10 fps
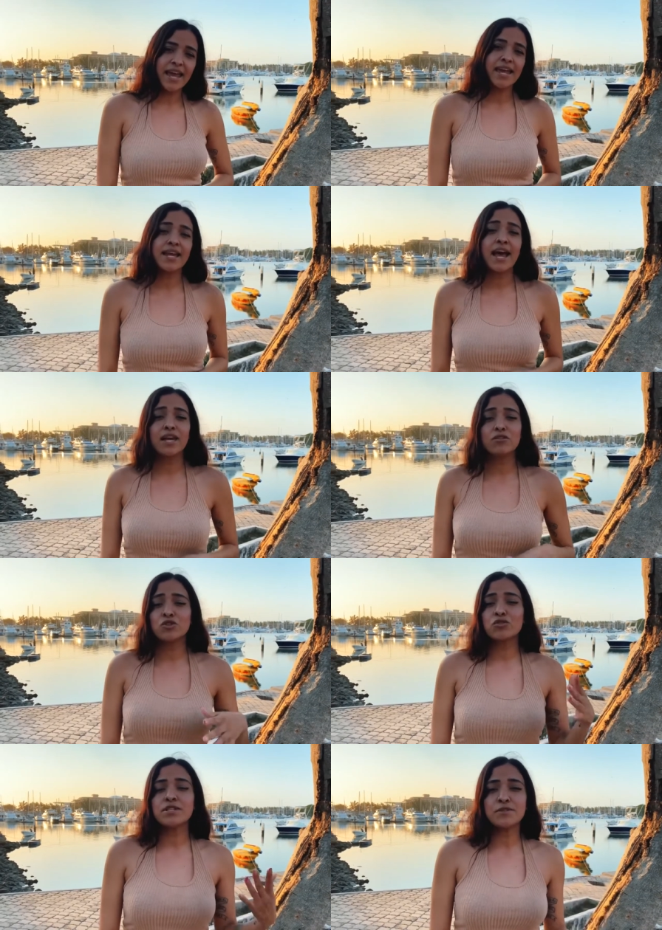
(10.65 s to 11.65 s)
and I
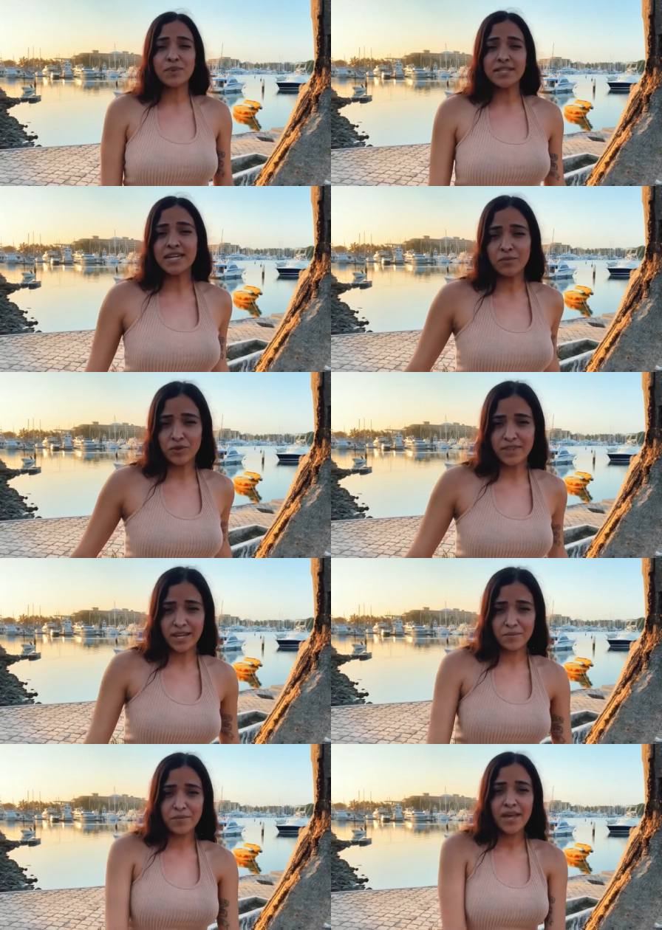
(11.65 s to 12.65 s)
usually spend time with
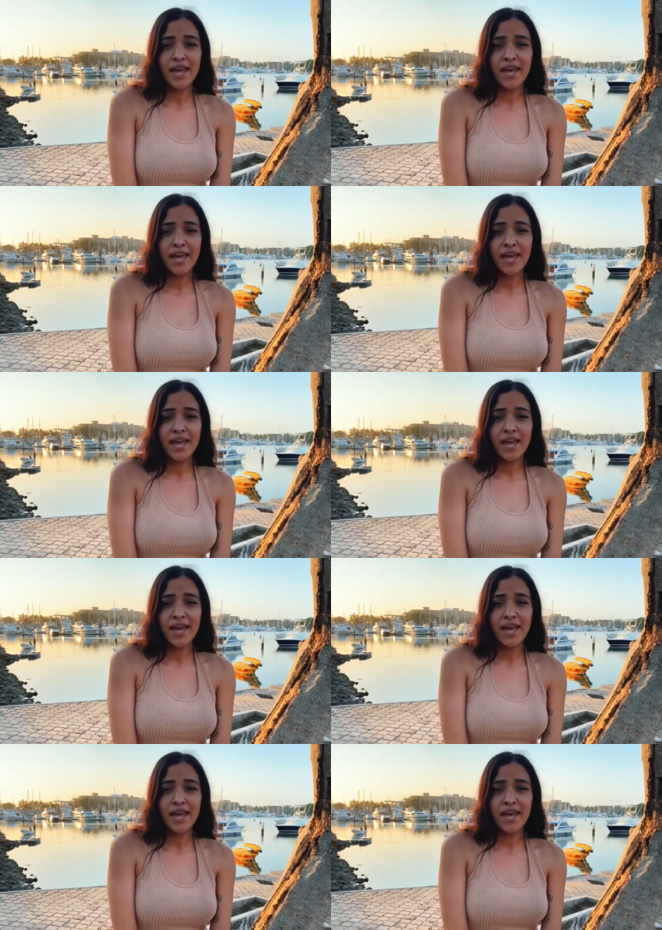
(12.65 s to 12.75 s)
them.